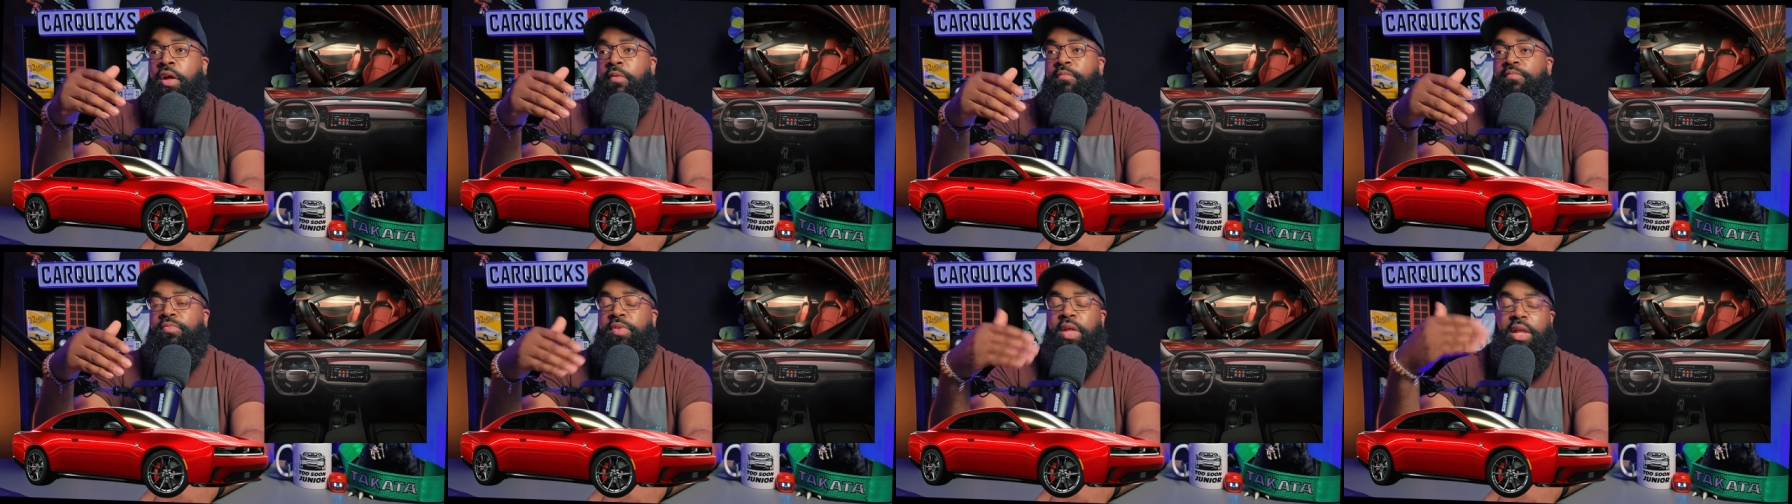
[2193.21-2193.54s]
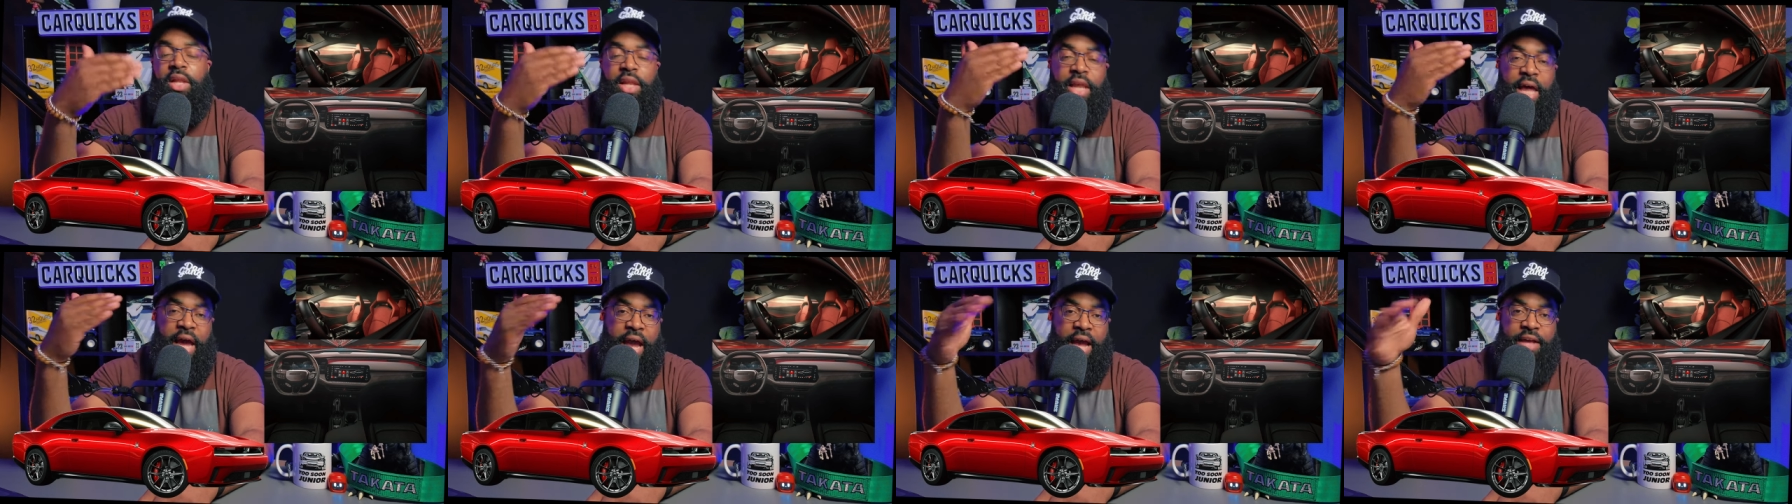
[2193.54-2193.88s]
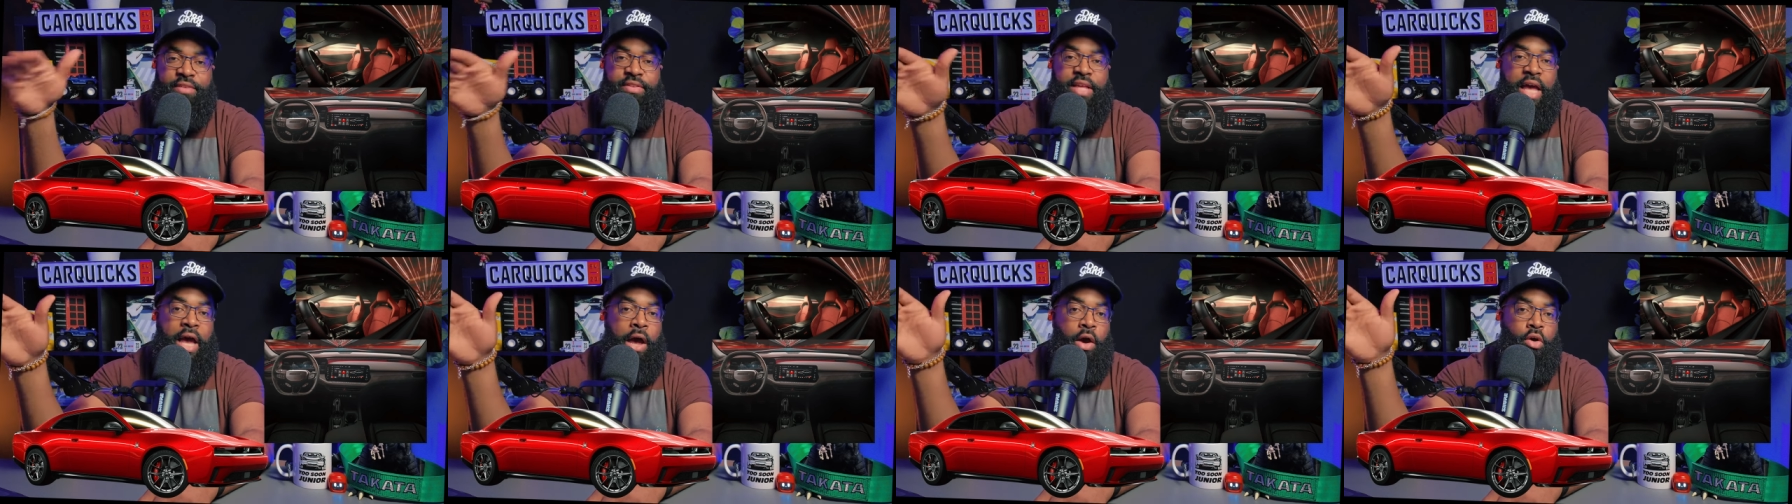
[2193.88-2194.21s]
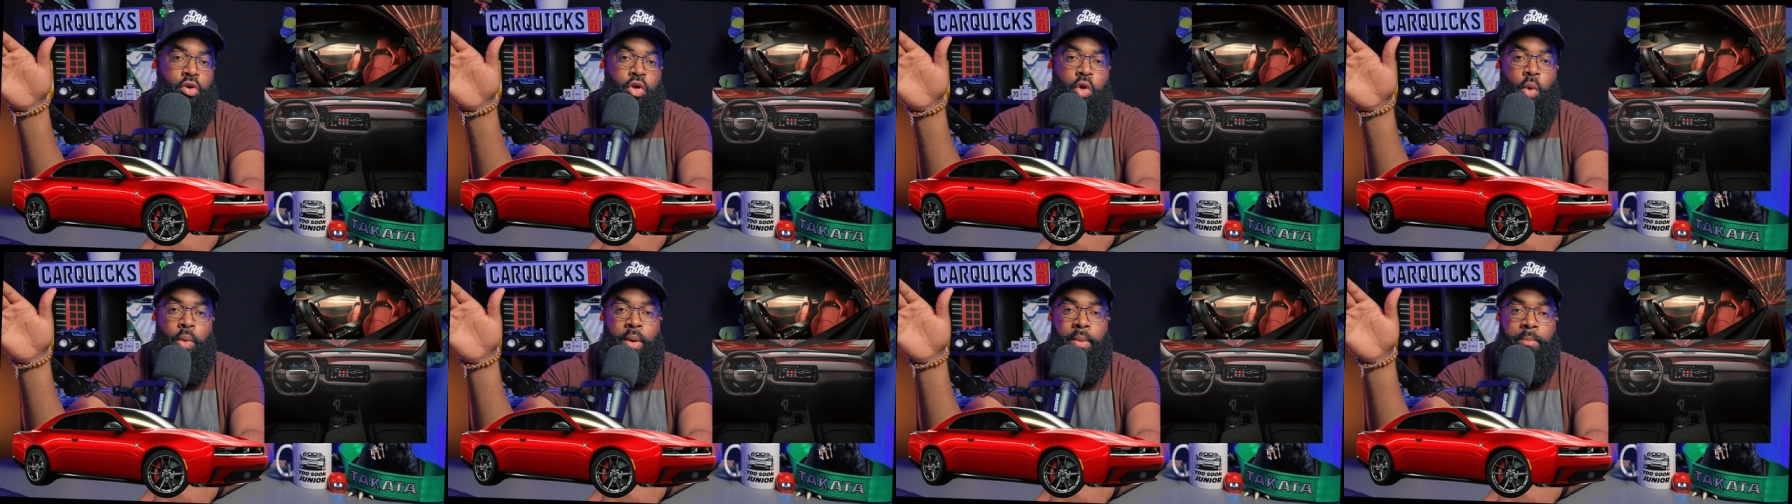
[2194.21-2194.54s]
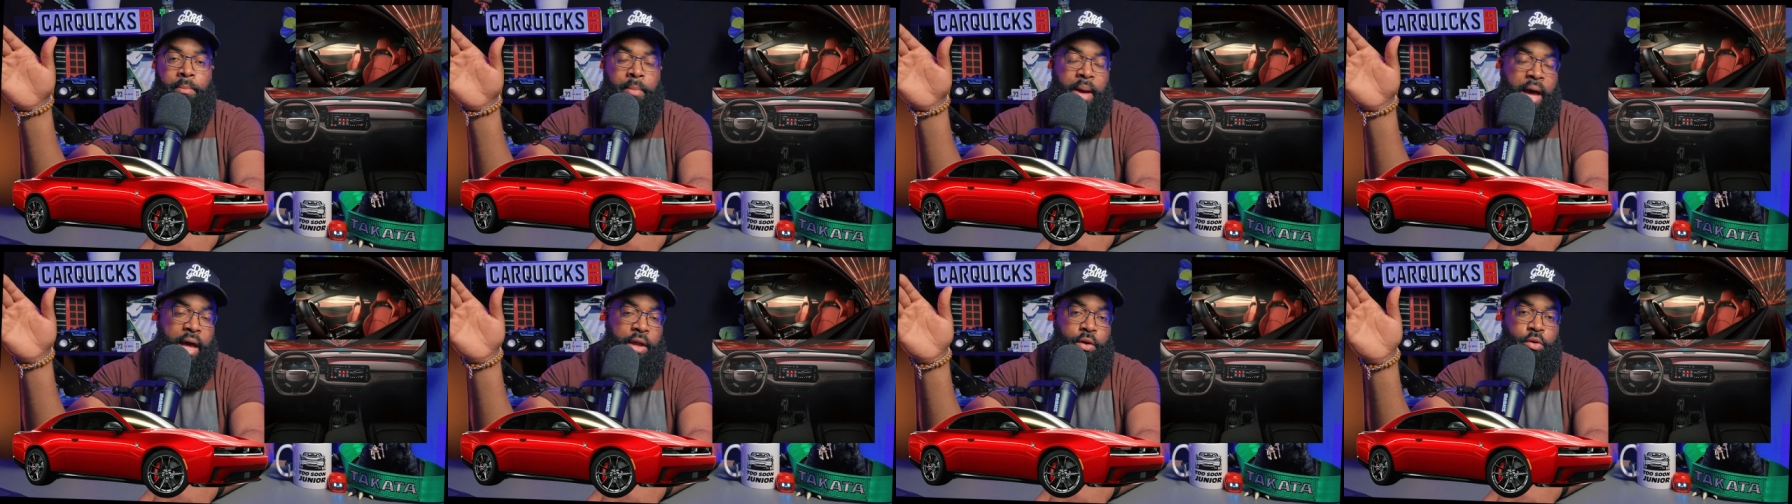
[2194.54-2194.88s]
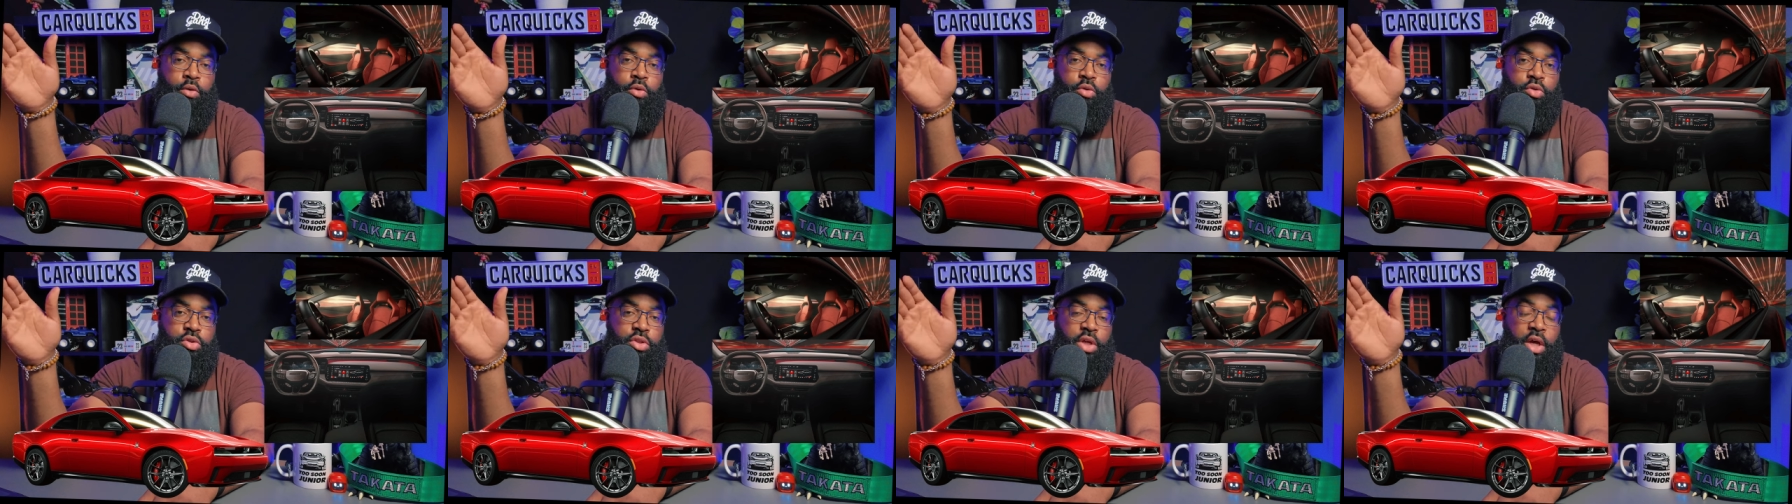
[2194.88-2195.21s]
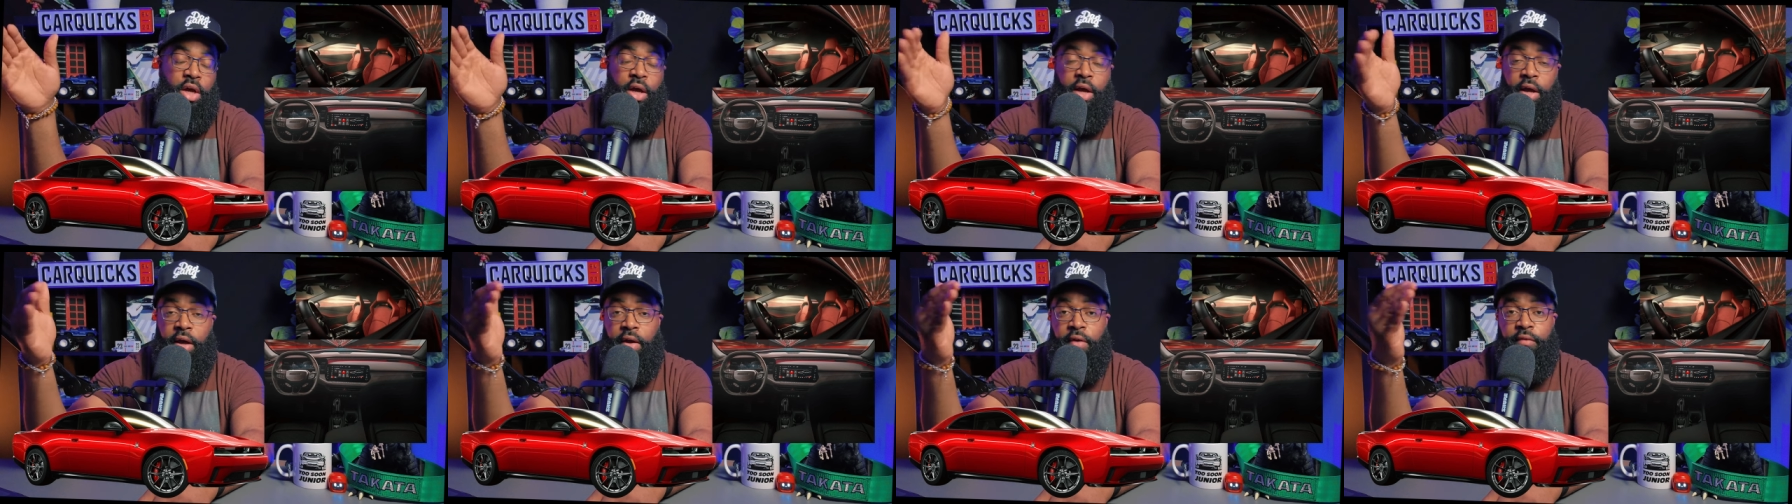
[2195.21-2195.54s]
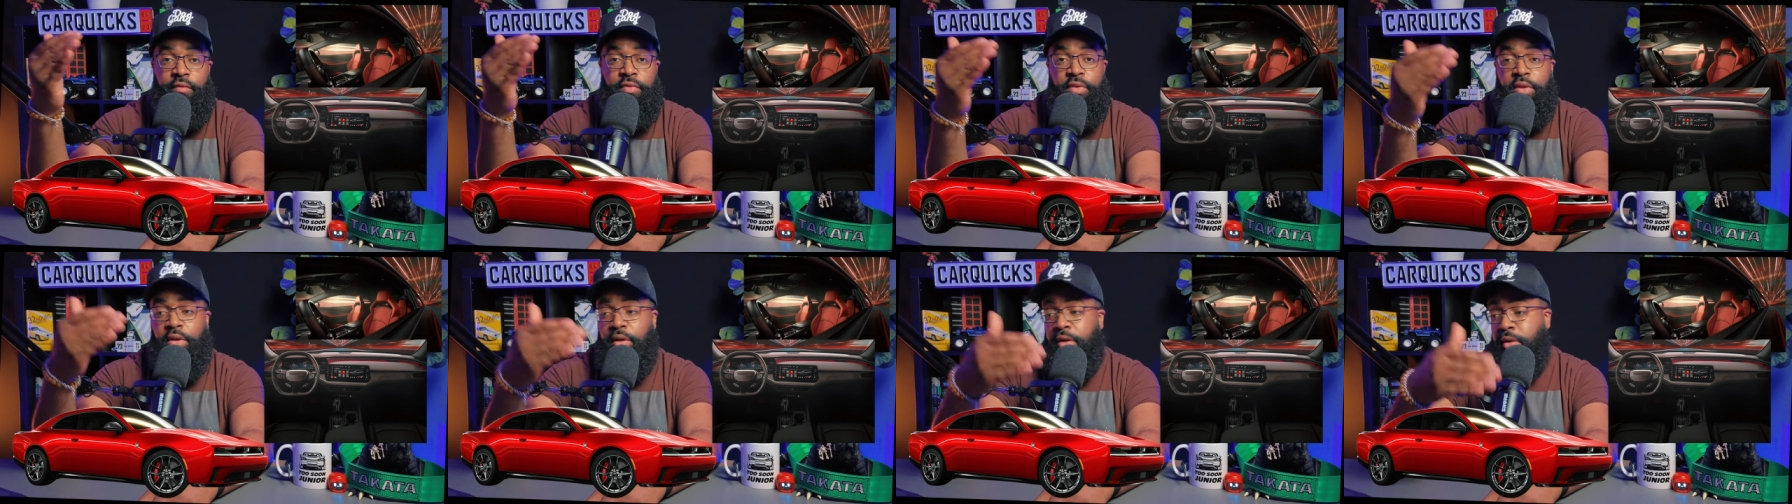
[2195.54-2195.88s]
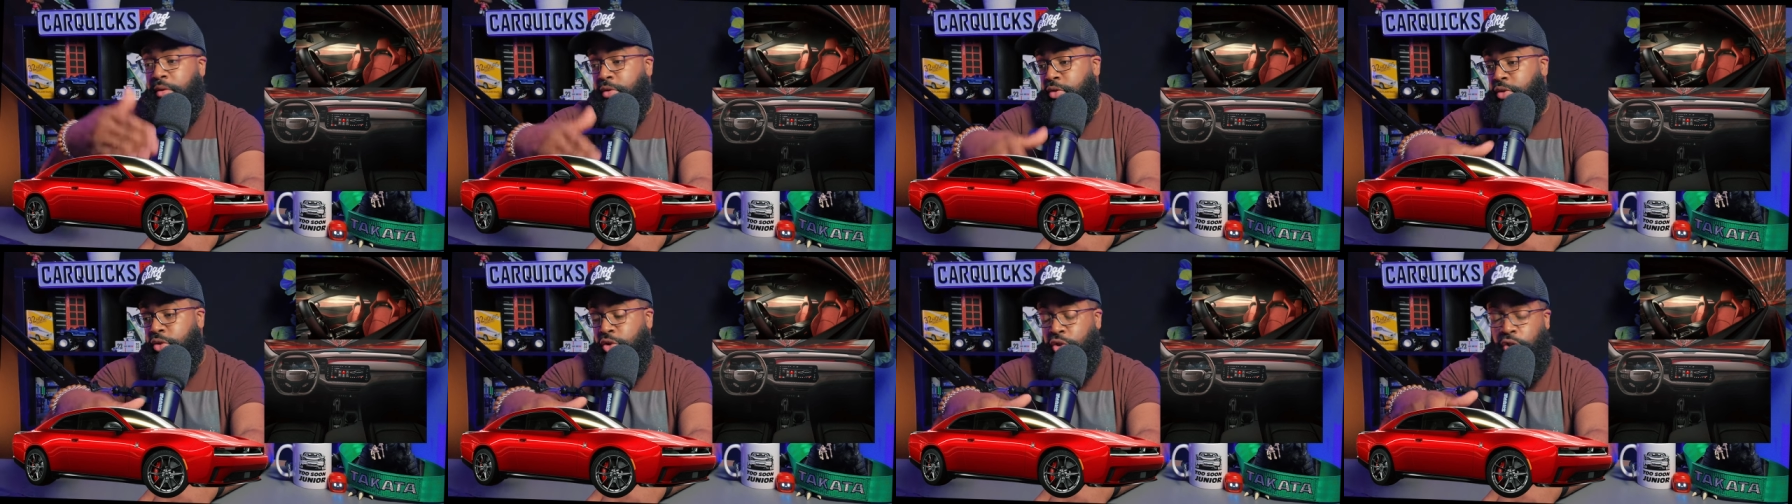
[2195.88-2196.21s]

the last outgoing models of the